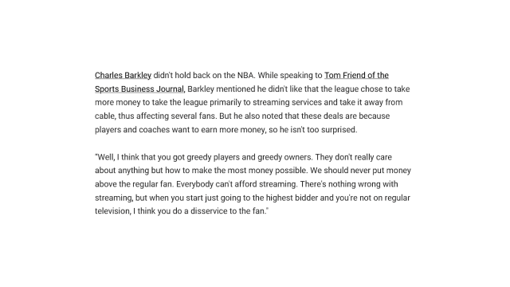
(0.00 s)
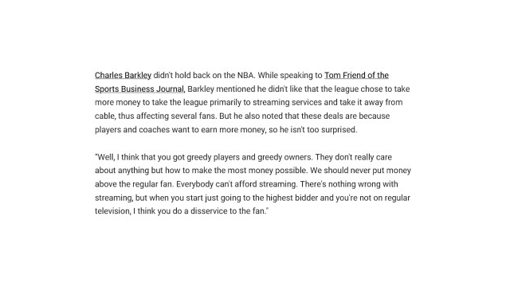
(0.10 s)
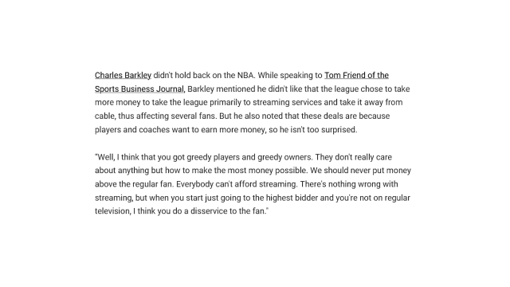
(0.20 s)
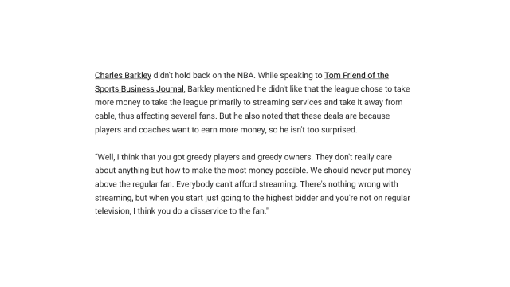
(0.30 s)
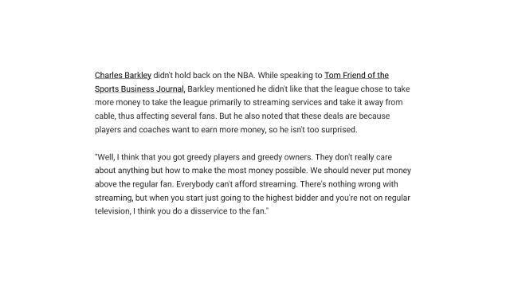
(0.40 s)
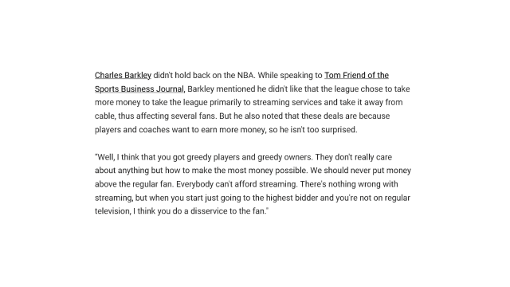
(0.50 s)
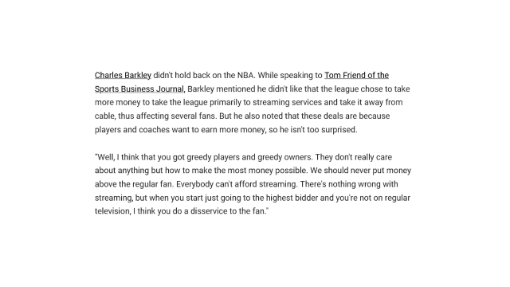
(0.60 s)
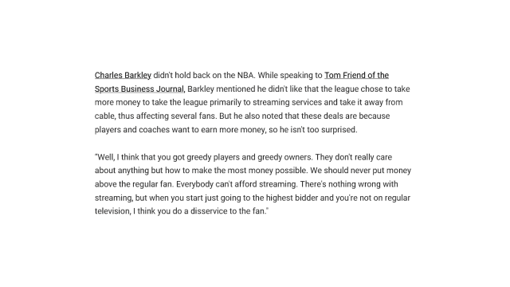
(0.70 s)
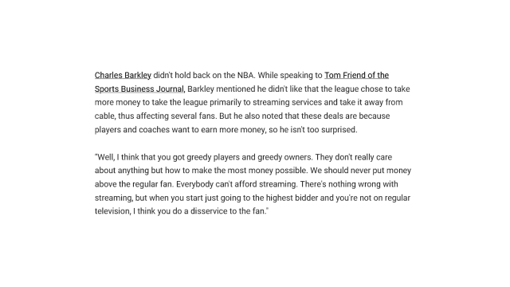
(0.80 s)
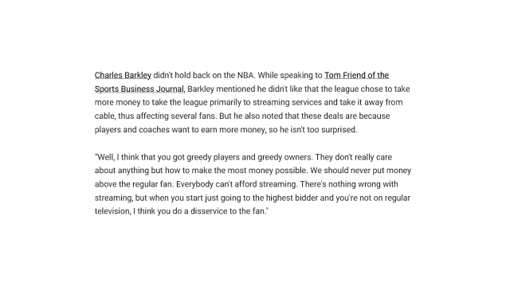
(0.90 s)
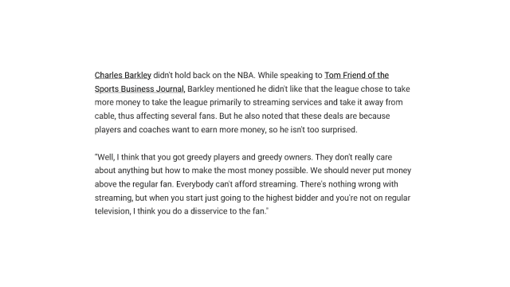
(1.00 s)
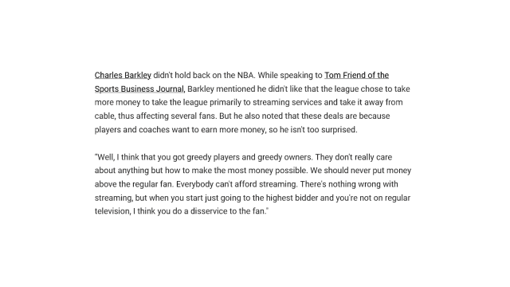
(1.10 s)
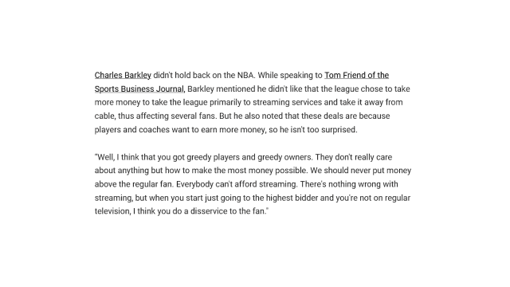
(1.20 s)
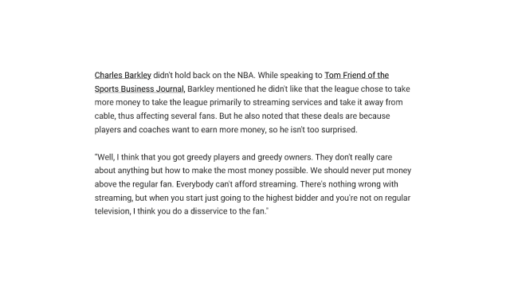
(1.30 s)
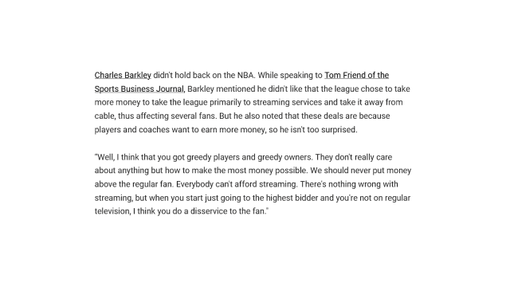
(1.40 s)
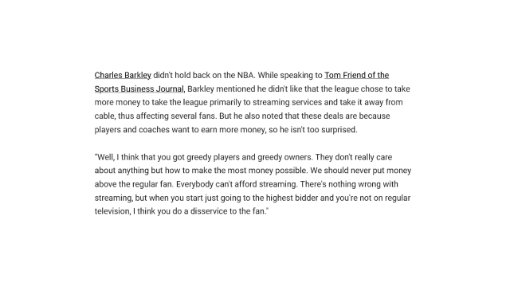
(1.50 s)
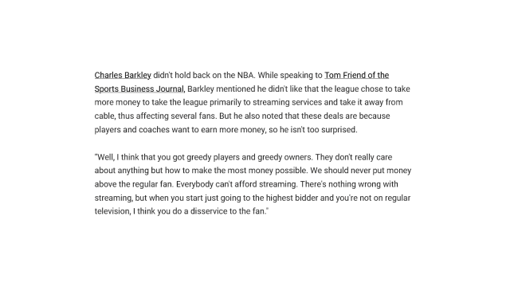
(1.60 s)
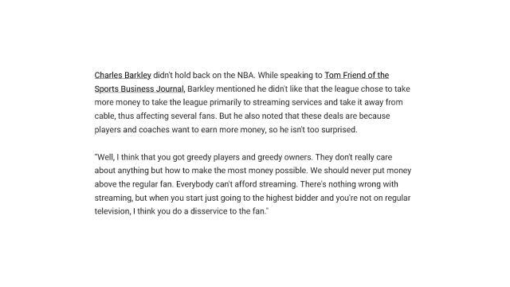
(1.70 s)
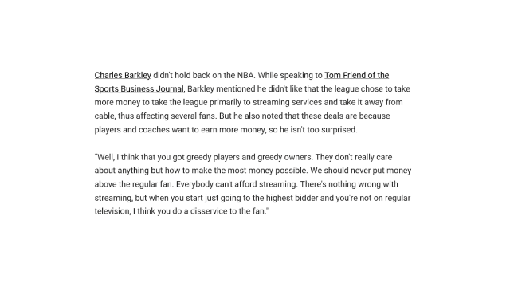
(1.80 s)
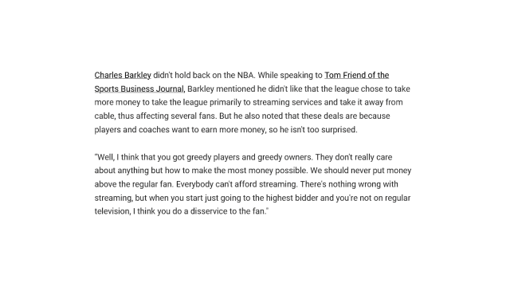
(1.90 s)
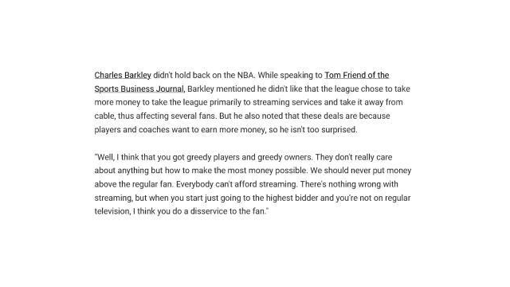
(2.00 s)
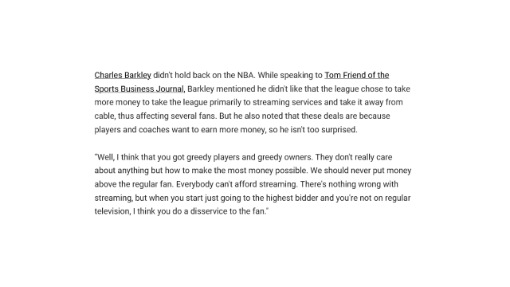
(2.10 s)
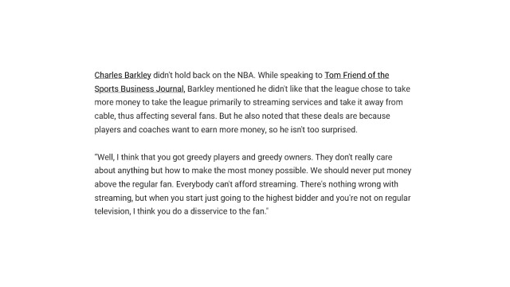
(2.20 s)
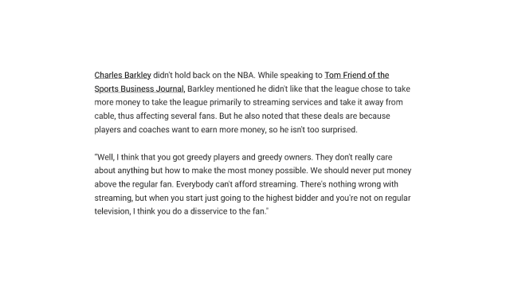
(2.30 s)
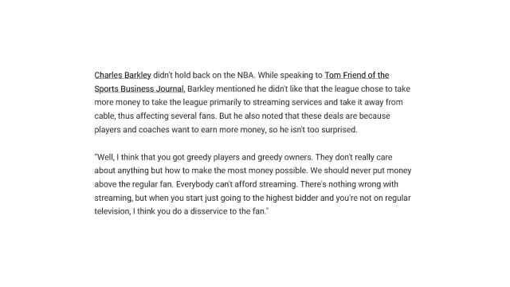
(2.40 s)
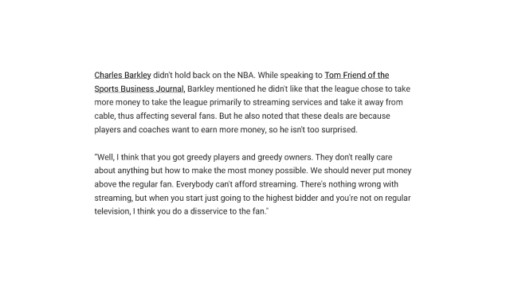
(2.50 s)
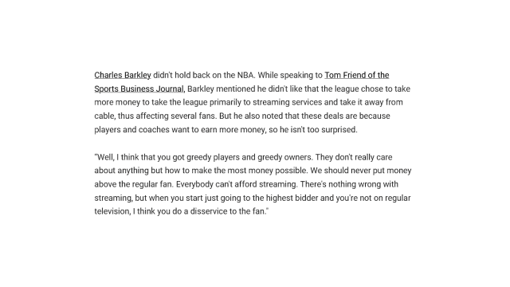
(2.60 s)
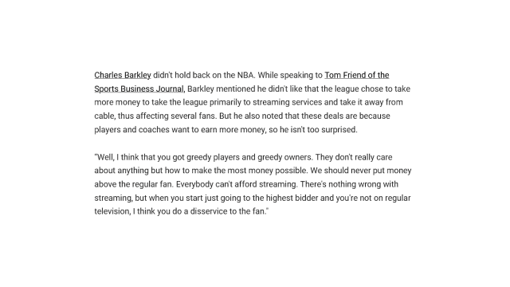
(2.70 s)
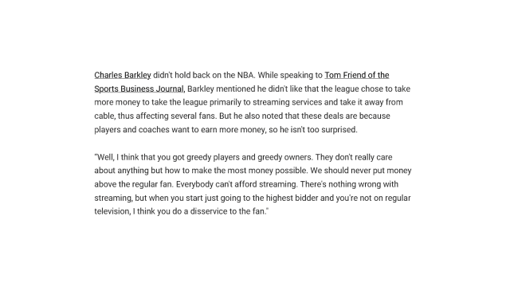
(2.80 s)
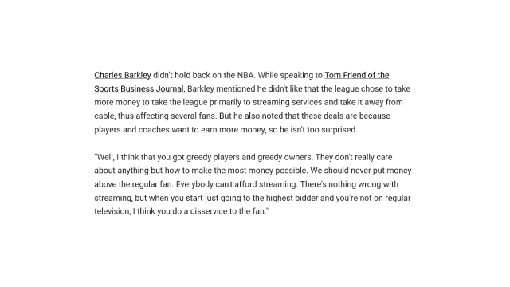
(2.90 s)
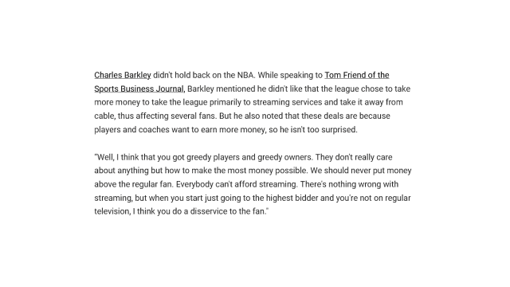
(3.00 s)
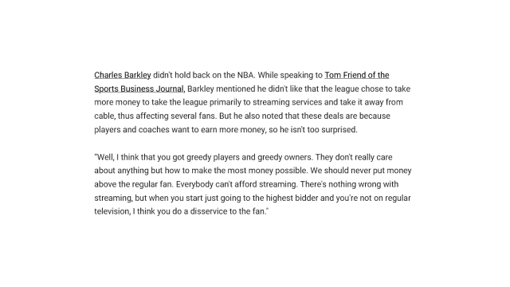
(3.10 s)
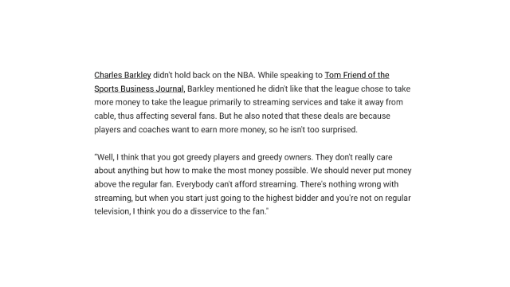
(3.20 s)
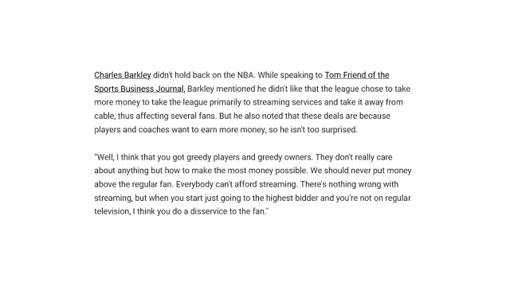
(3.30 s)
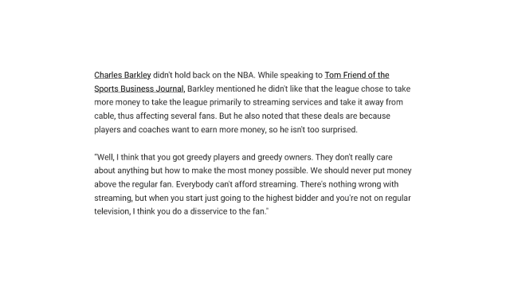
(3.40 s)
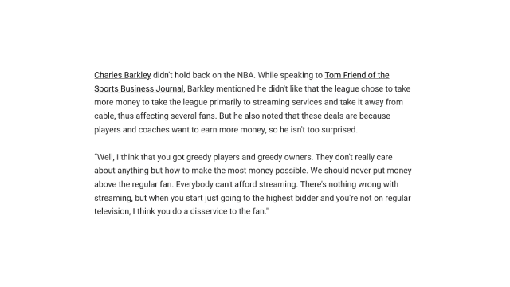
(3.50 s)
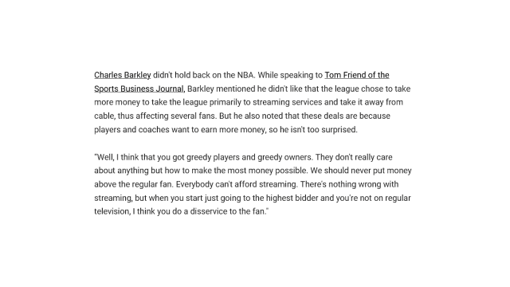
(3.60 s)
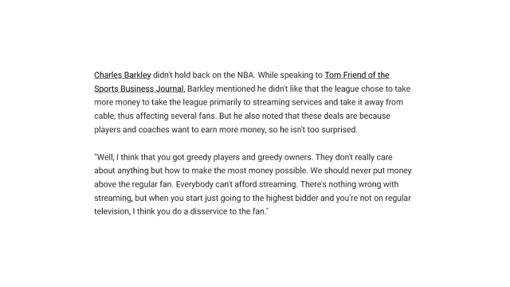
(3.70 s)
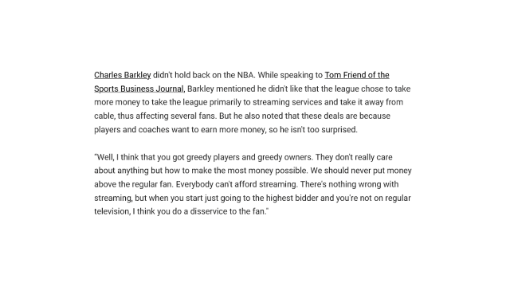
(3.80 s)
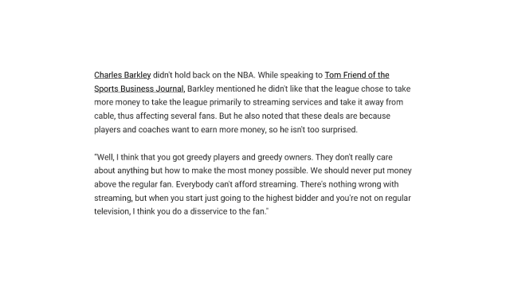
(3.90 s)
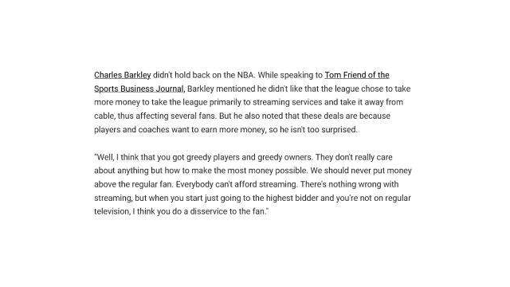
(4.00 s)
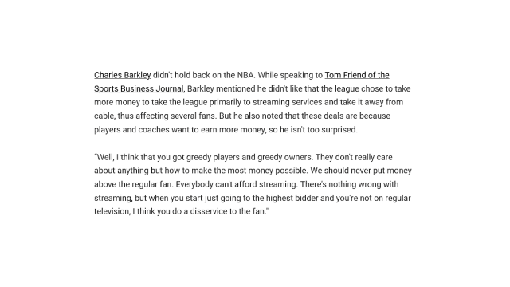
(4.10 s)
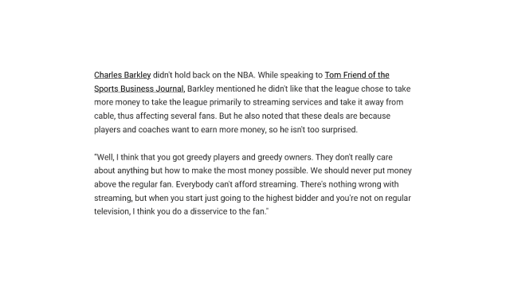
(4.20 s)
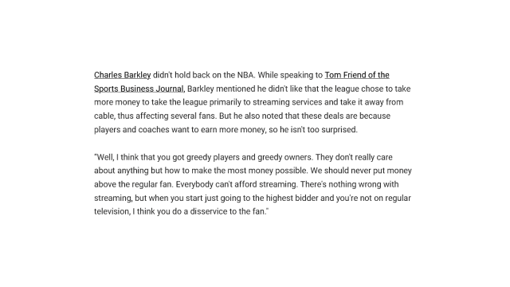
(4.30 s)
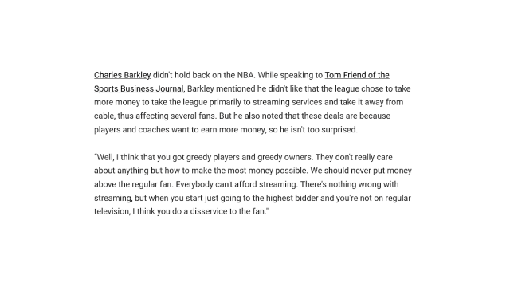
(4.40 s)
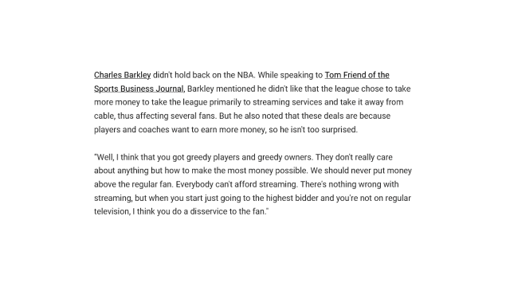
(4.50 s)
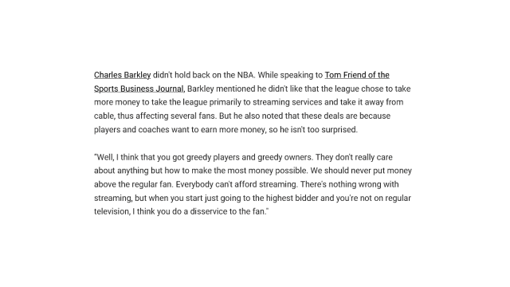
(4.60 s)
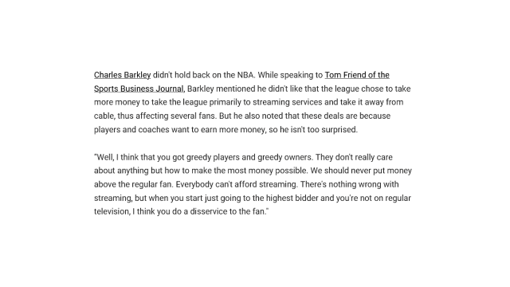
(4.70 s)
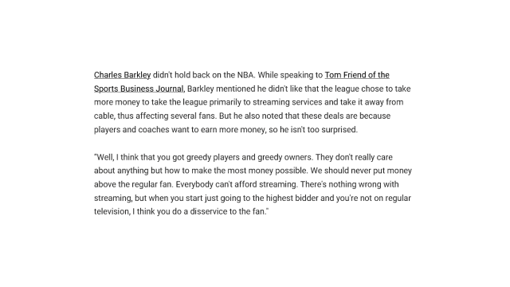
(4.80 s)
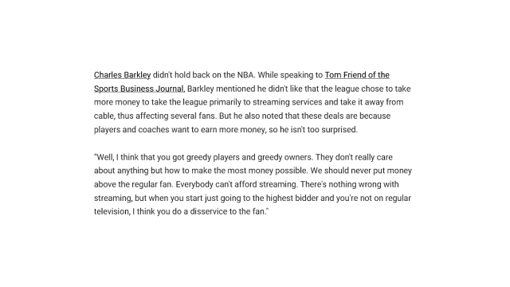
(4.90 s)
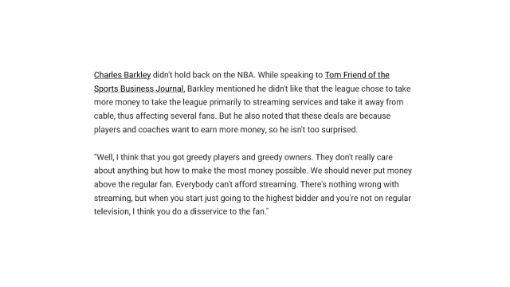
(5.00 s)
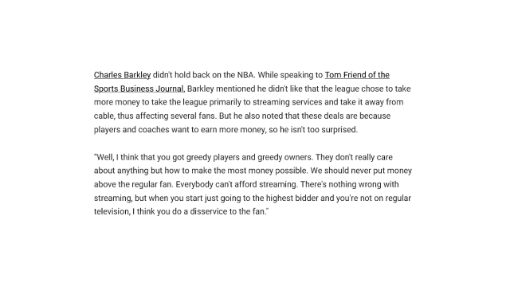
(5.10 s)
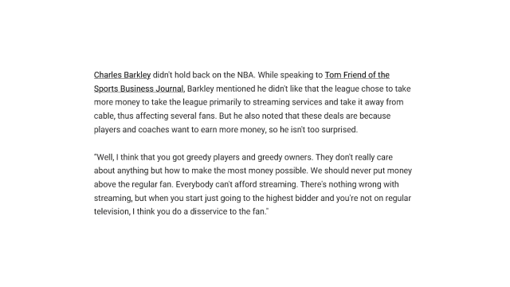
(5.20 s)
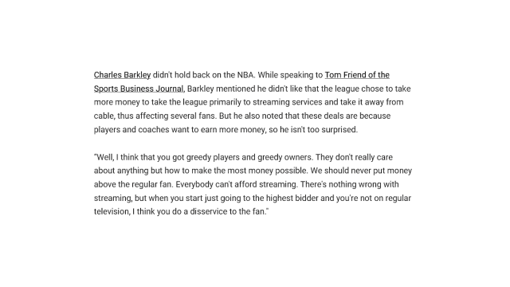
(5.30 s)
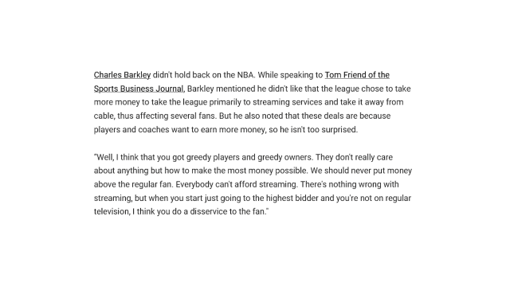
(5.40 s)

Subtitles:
Nobody's mouth can be seen.